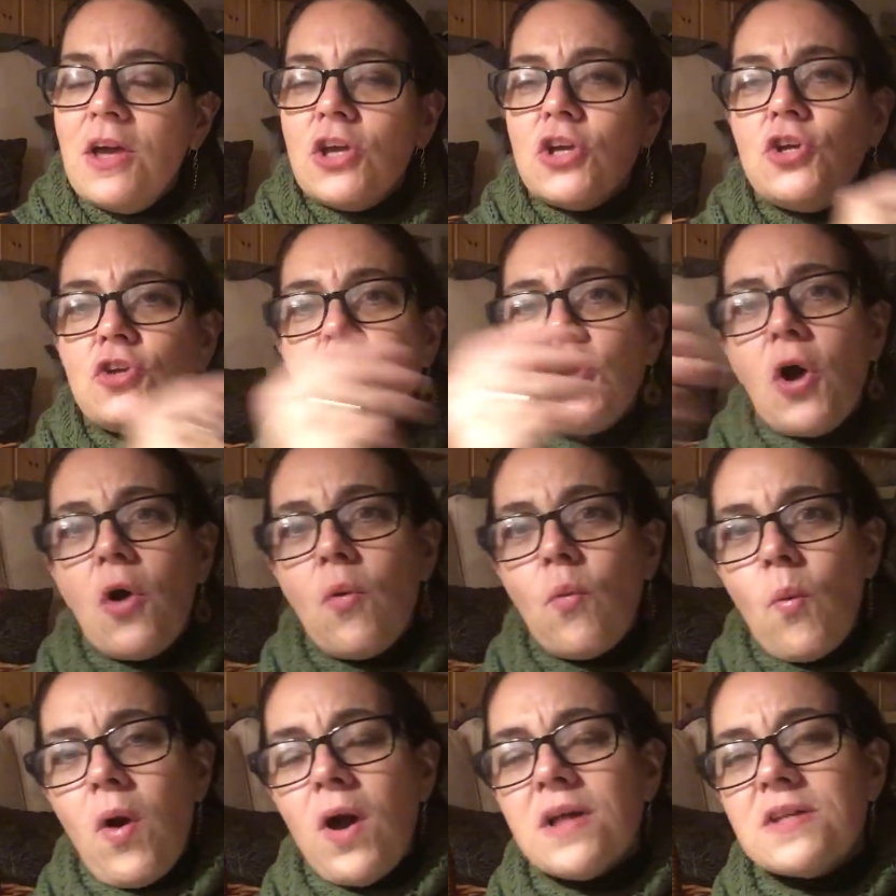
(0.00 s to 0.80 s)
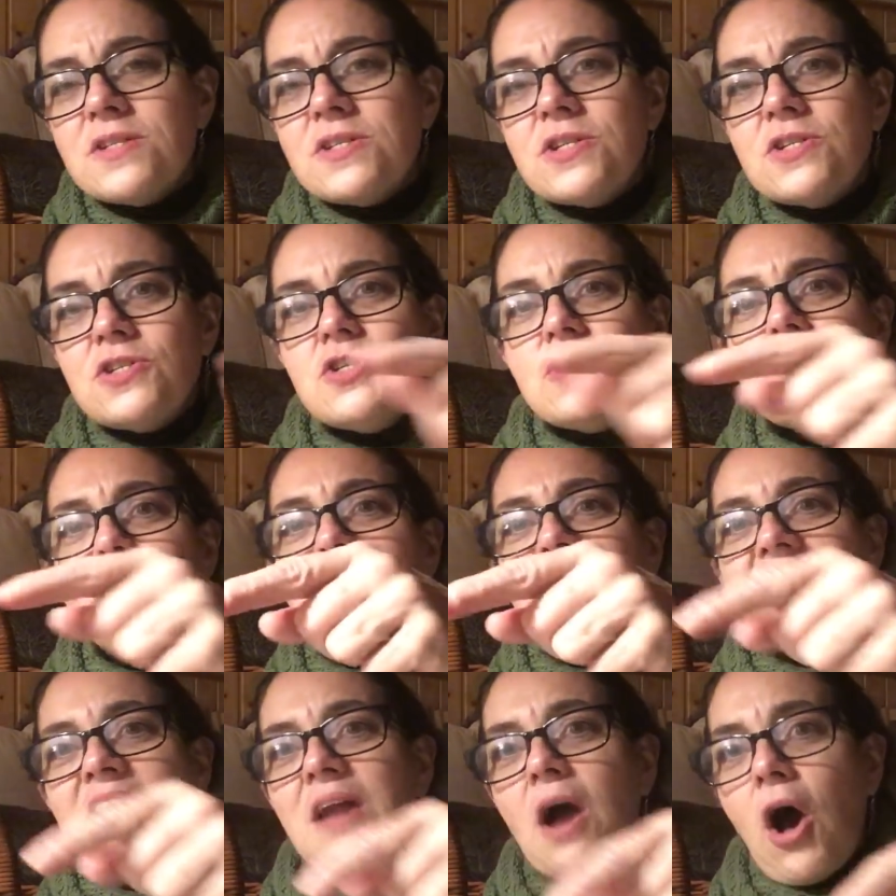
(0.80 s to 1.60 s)
You don't want to do
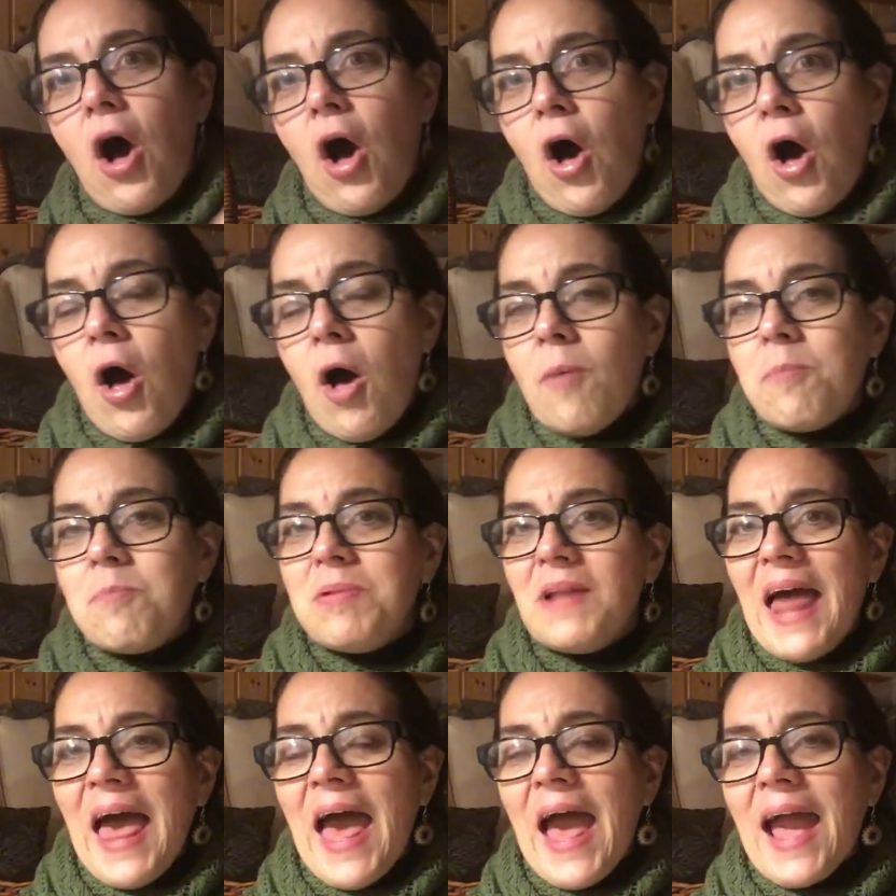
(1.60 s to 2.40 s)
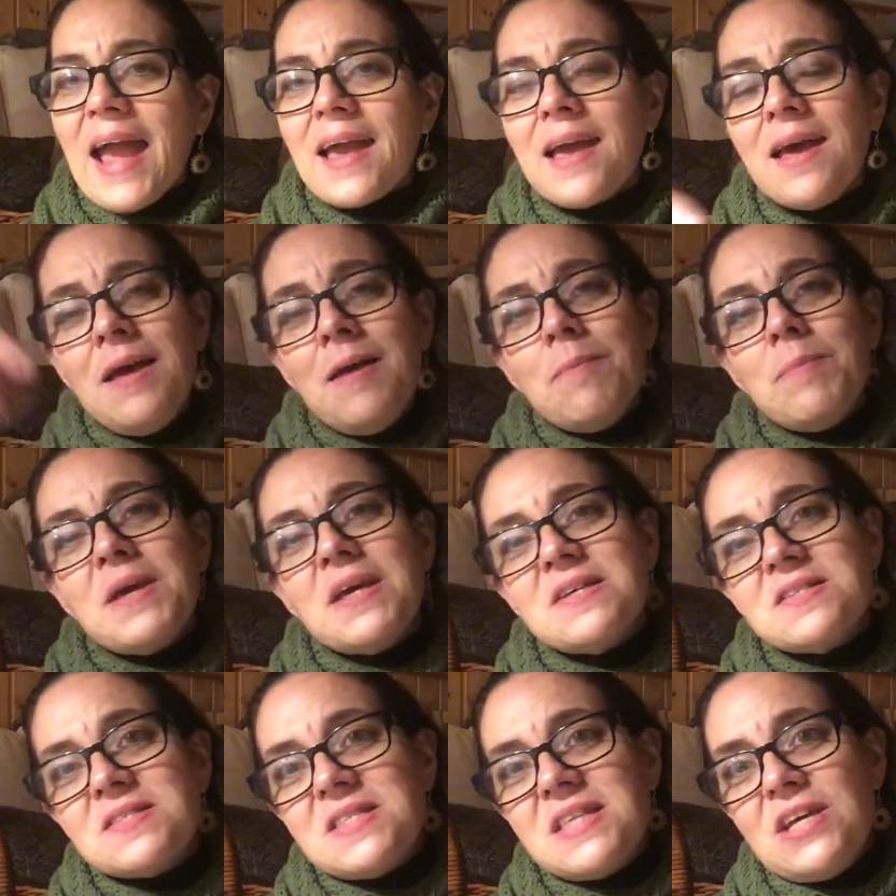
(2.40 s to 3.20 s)
it in all black
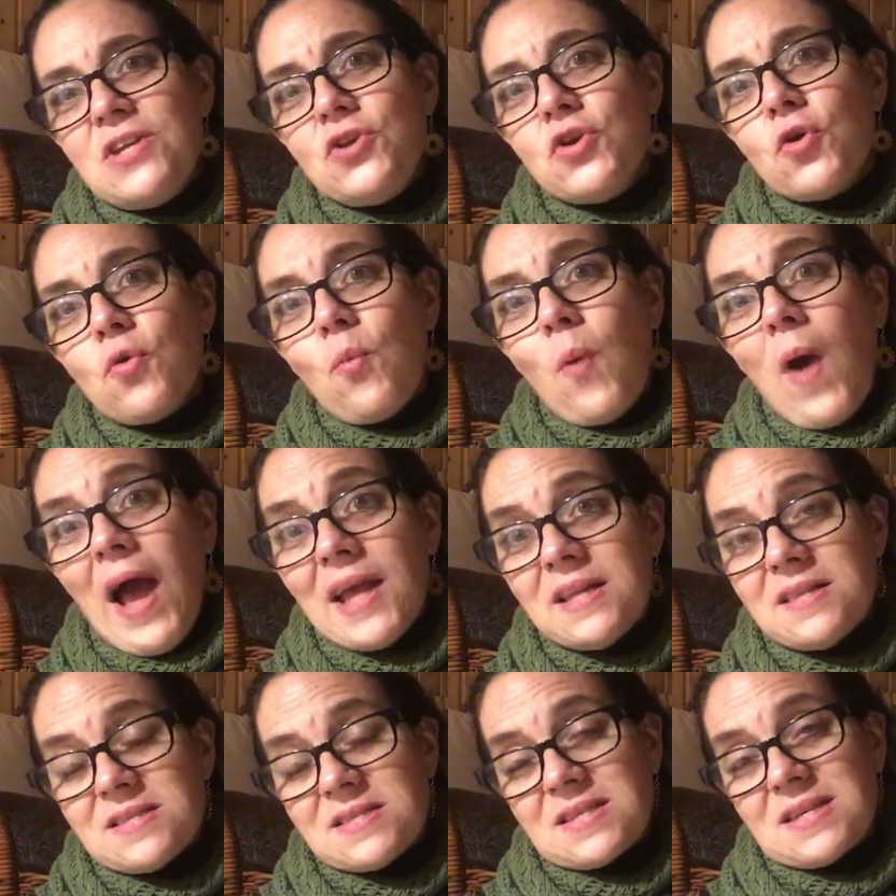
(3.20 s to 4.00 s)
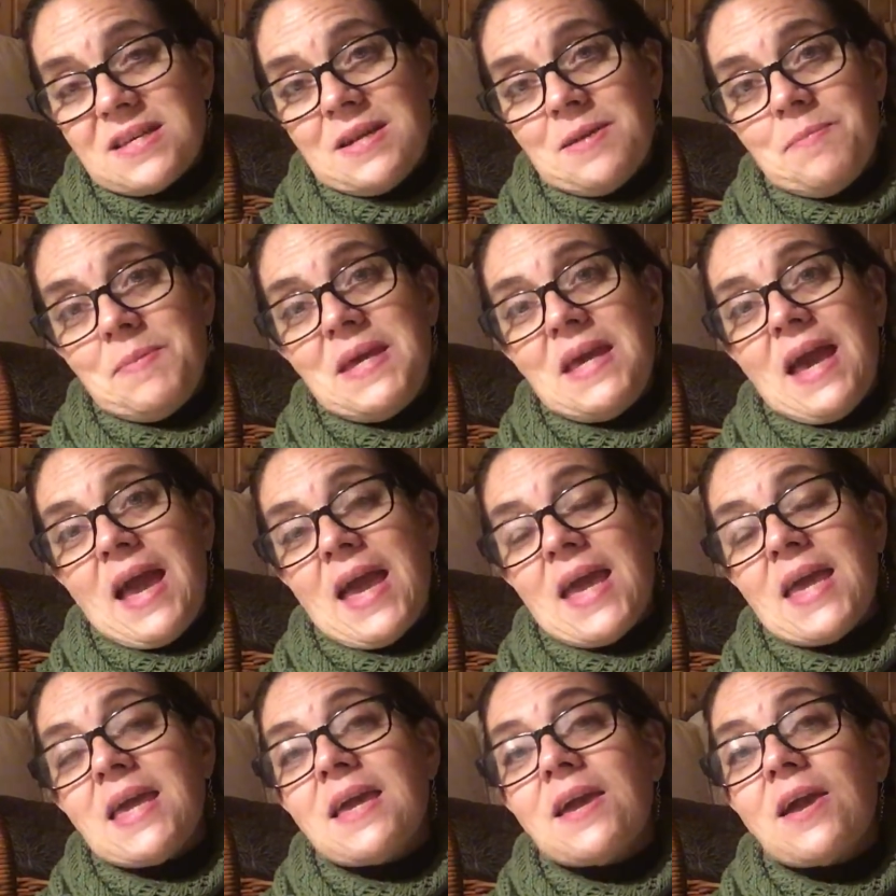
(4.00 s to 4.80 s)
because then your white's going to be
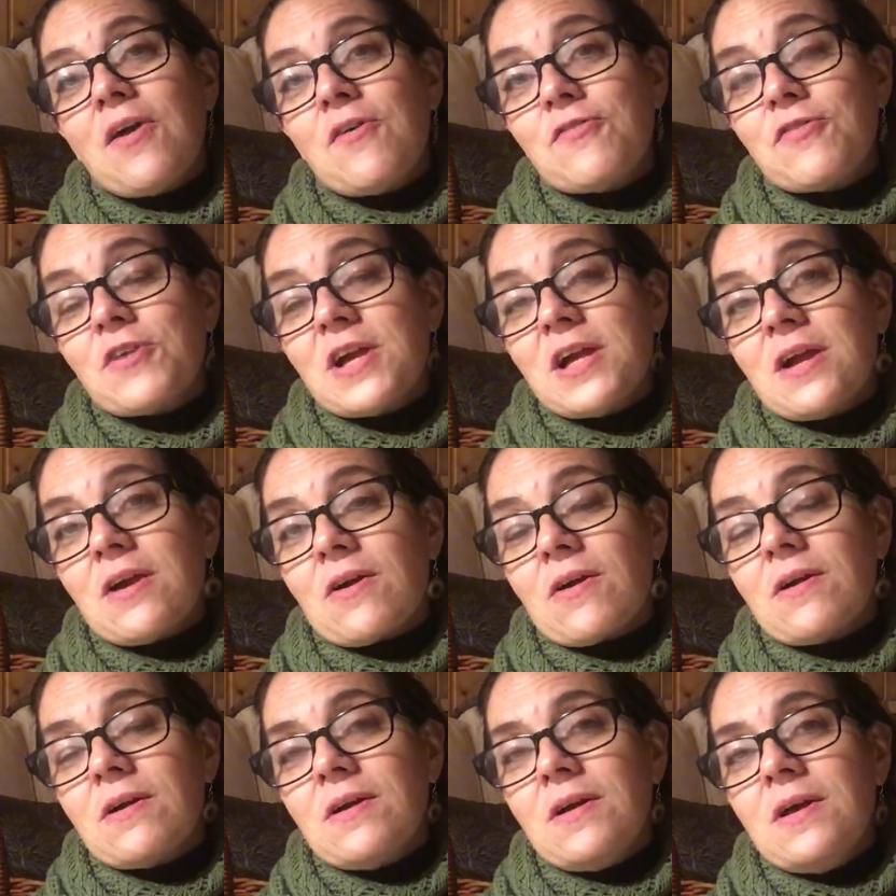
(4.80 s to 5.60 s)
hanging over here.